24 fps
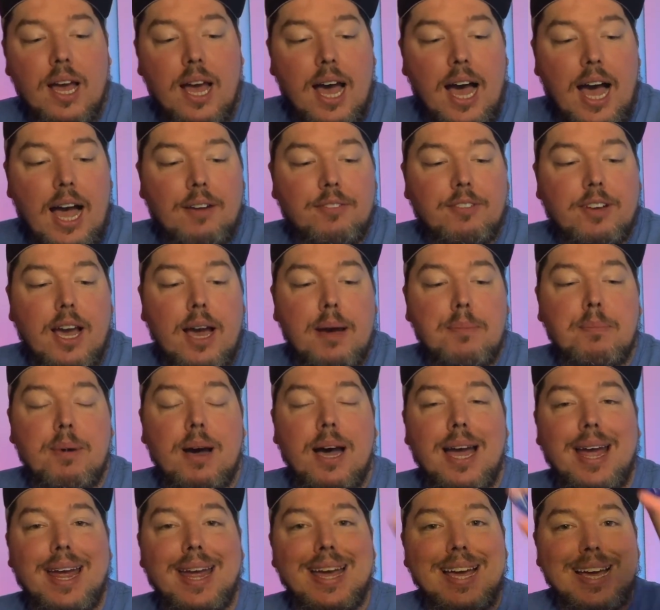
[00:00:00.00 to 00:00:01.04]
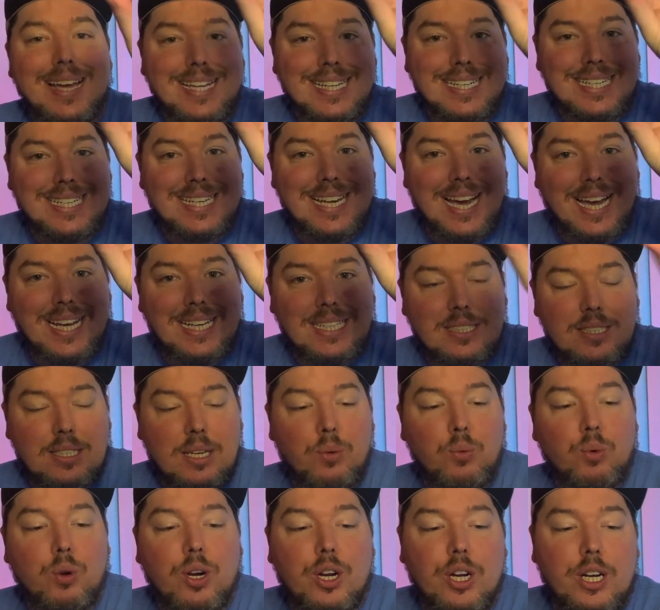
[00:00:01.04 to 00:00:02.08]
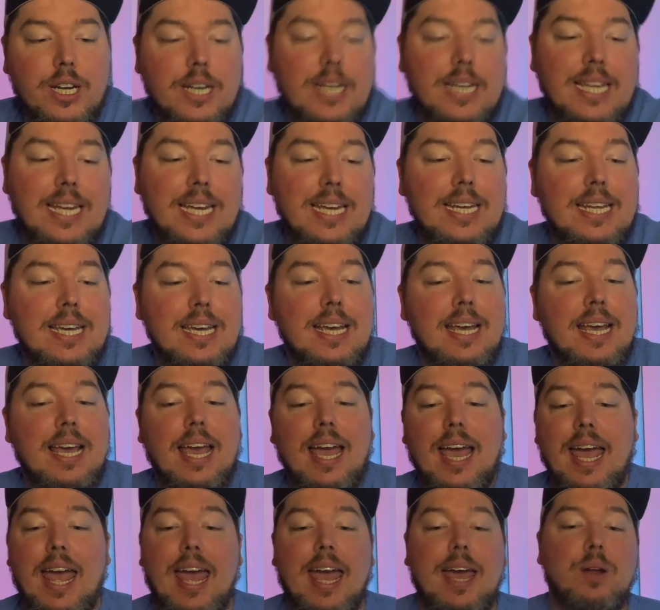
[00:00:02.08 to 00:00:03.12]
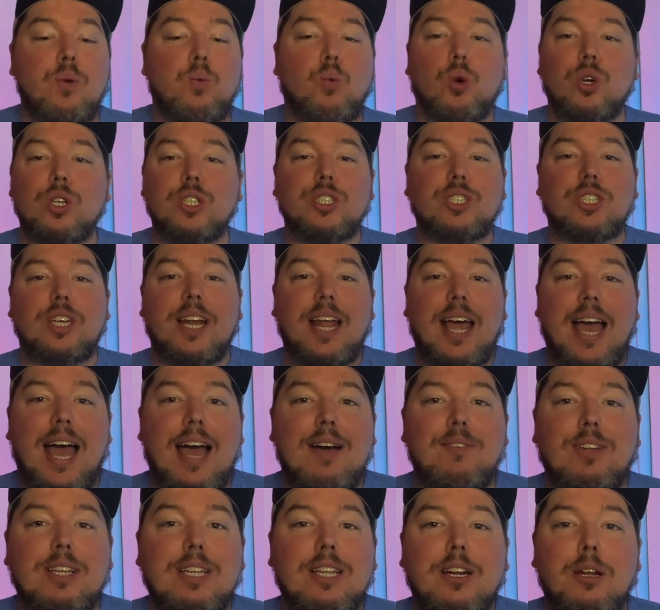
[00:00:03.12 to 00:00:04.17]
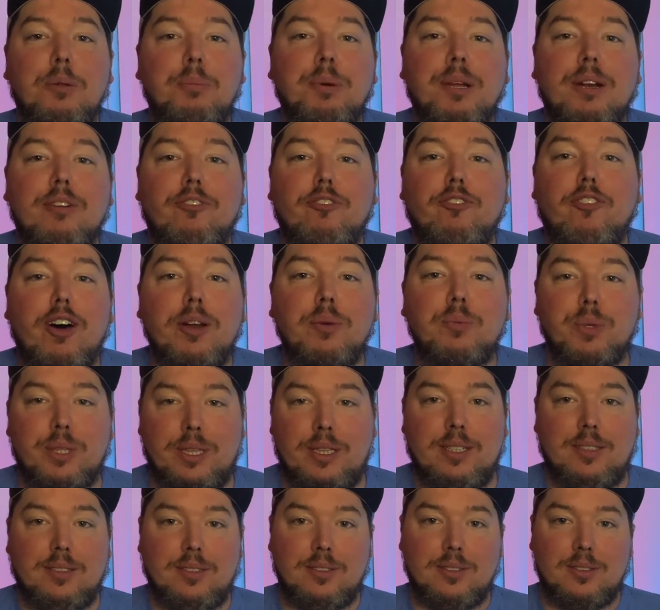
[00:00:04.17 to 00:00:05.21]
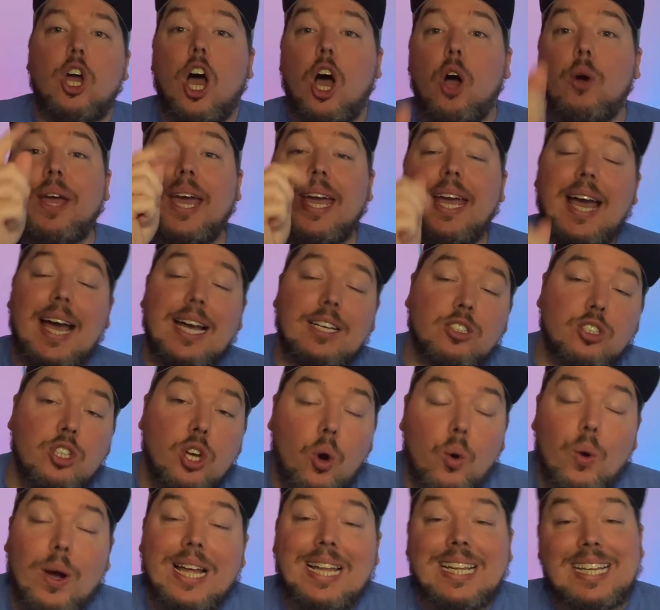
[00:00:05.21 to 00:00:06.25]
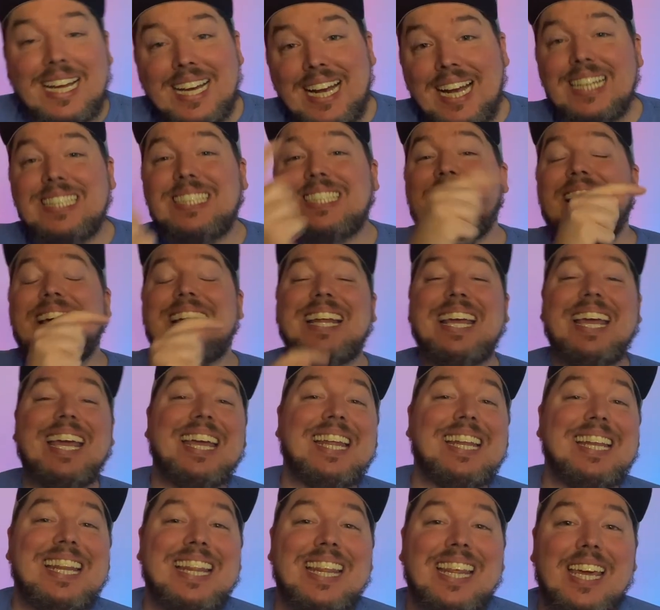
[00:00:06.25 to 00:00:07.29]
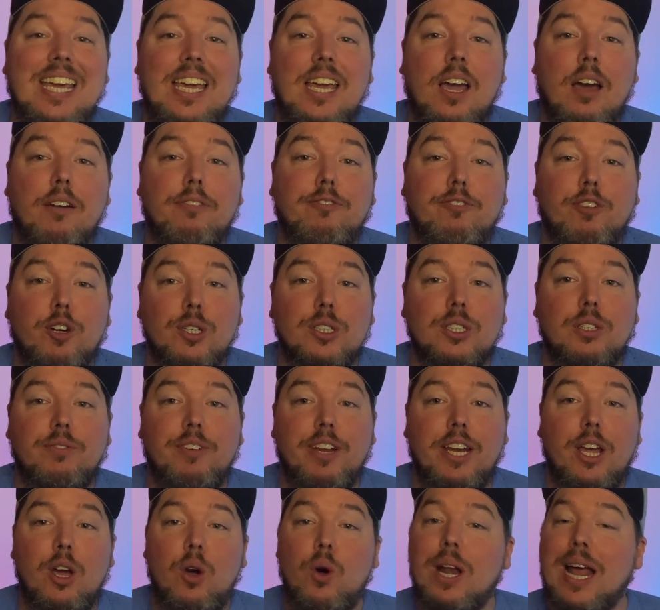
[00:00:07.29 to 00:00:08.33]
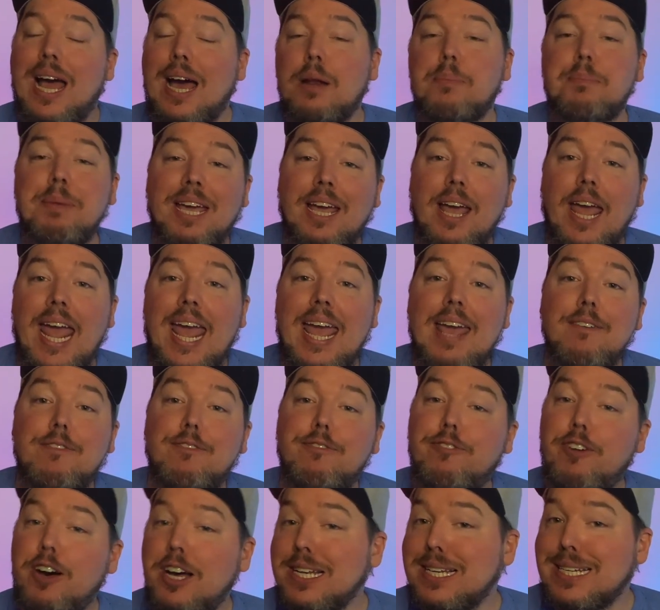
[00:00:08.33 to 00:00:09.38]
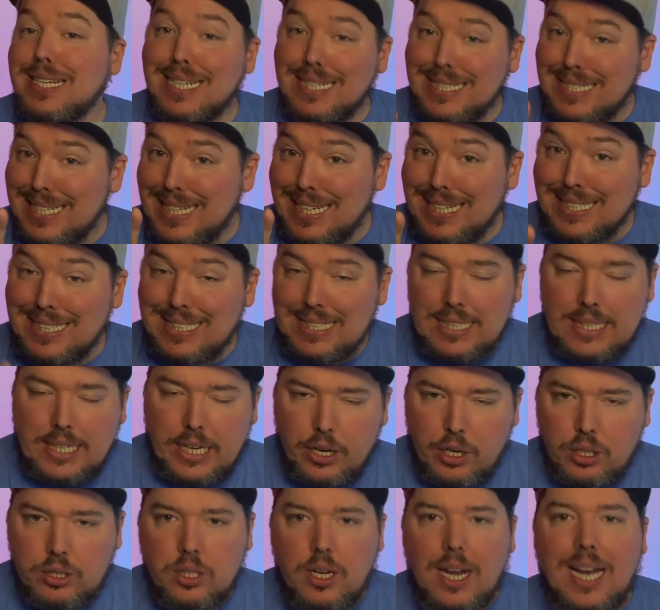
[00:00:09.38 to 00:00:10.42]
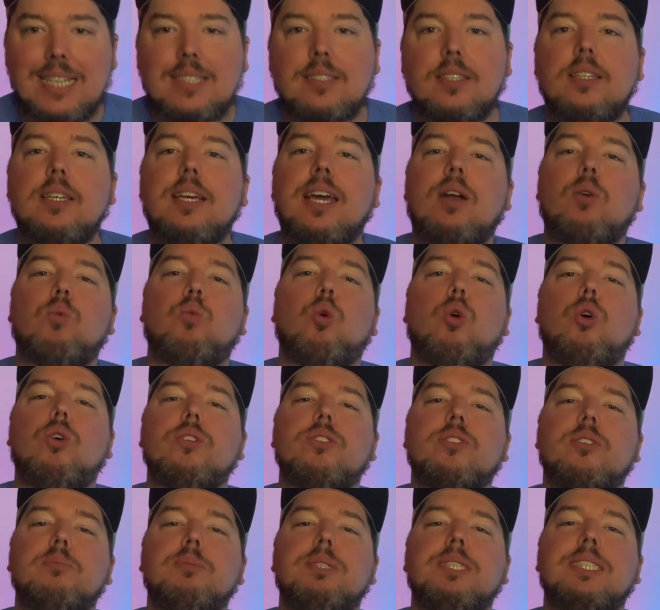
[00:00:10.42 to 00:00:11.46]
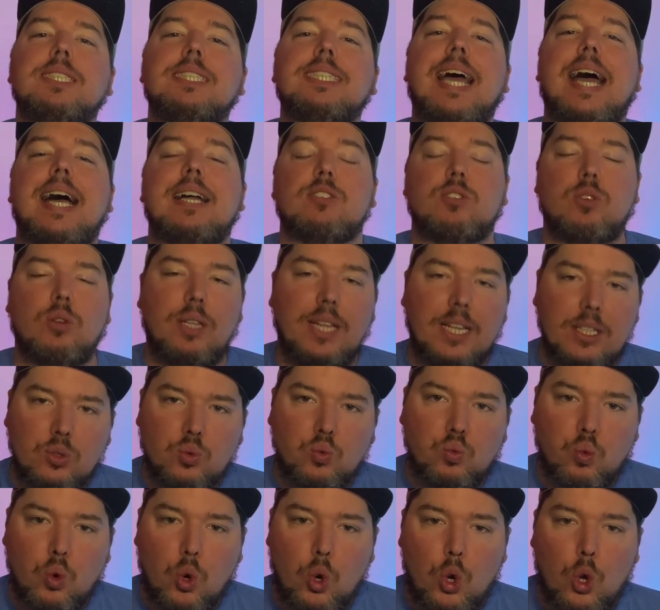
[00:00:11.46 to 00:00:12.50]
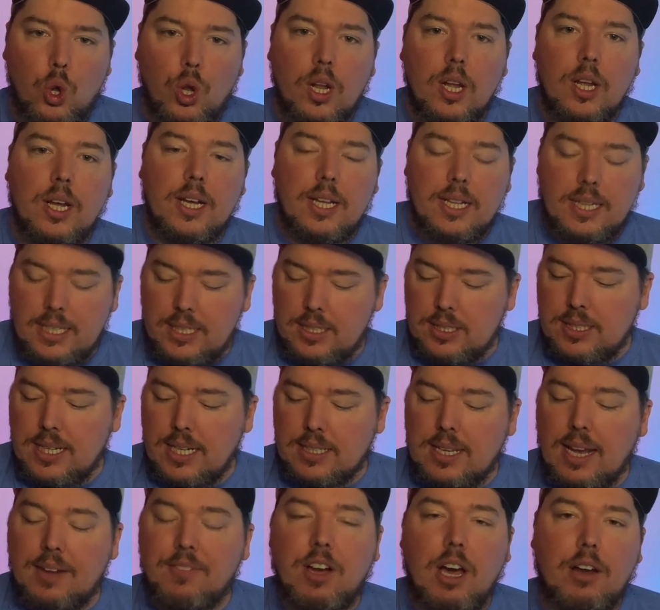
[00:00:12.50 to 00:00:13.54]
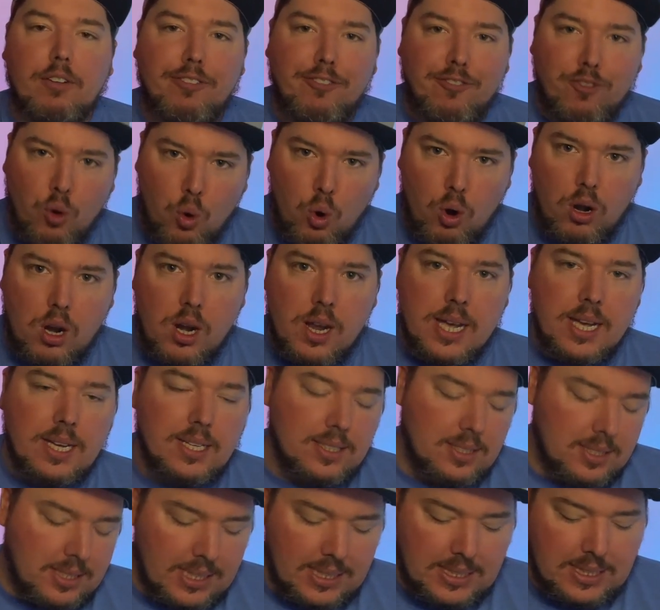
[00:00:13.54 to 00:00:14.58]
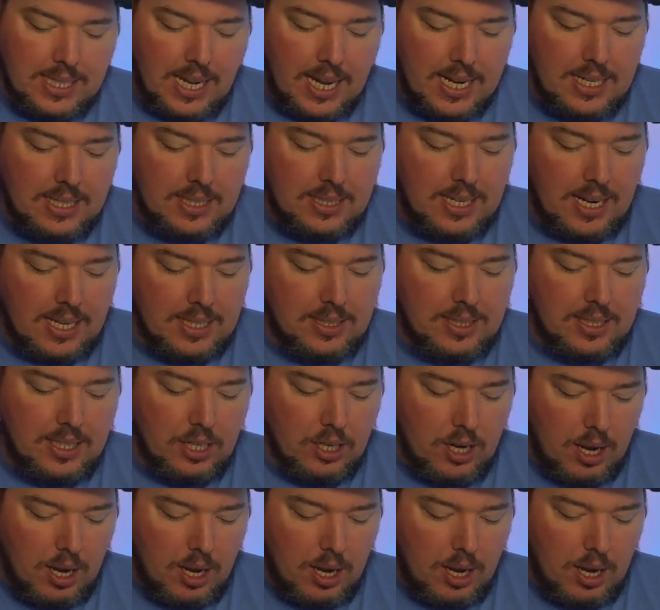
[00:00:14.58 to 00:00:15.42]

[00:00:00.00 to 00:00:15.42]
I've got my dice that we're going to need, and we're just going to have a little bit of fun with this. Okay, guys, so like I said in the first video on how to make a fun D&D character, I said you got to roll some stats. So let's roll these stats. I've got 4 6-sided dice here.